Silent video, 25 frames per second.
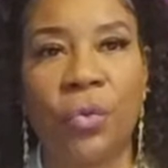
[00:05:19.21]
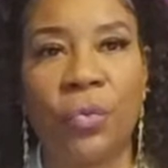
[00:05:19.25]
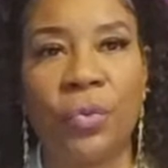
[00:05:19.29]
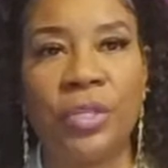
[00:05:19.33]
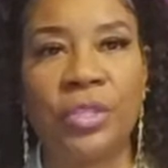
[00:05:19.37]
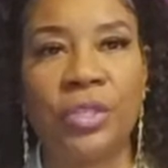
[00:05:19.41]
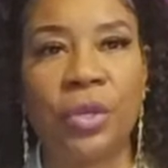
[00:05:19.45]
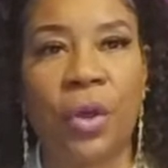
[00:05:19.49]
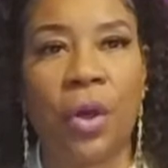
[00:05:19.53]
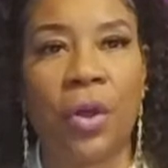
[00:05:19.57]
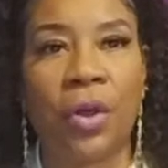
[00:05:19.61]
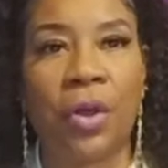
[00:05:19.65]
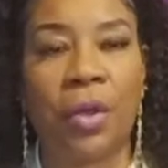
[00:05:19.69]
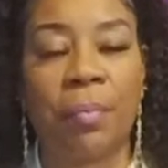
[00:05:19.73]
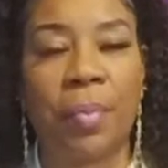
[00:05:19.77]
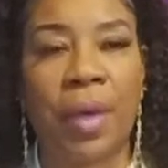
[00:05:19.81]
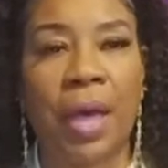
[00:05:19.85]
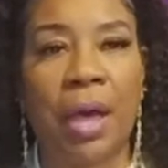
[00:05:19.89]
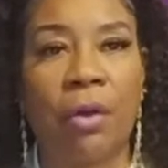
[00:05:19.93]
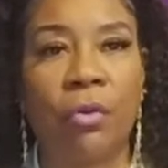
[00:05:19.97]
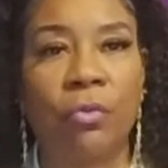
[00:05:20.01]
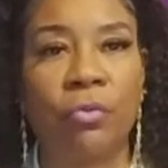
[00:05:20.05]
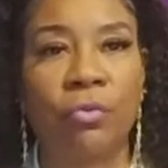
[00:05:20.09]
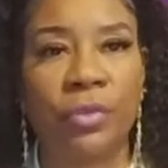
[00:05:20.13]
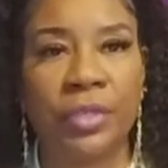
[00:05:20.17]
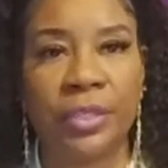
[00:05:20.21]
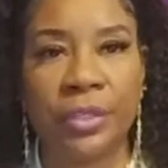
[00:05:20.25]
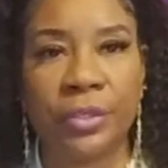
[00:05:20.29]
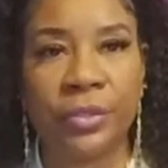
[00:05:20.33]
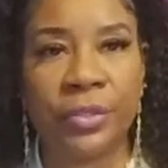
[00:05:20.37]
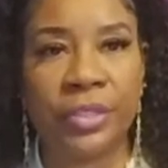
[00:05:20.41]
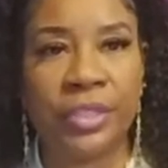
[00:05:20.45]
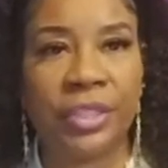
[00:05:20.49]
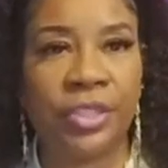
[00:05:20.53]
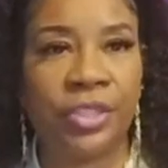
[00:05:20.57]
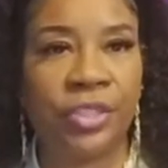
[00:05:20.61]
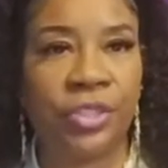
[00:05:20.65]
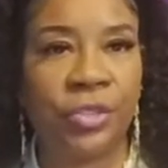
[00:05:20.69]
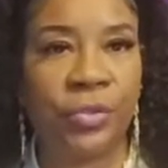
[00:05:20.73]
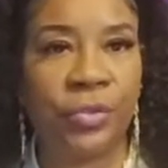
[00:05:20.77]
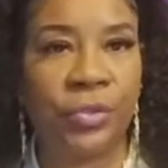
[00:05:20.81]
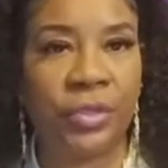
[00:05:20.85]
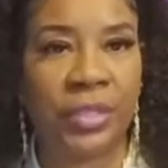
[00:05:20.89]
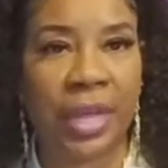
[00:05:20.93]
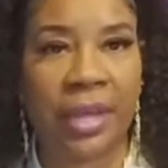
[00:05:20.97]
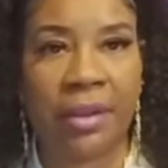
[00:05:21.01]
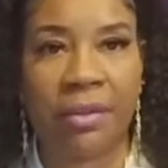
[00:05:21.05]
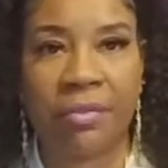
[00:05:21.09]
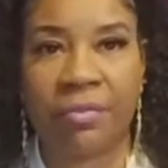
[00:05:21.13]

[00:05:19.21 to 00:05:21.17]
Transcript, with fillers: we talk about real issues that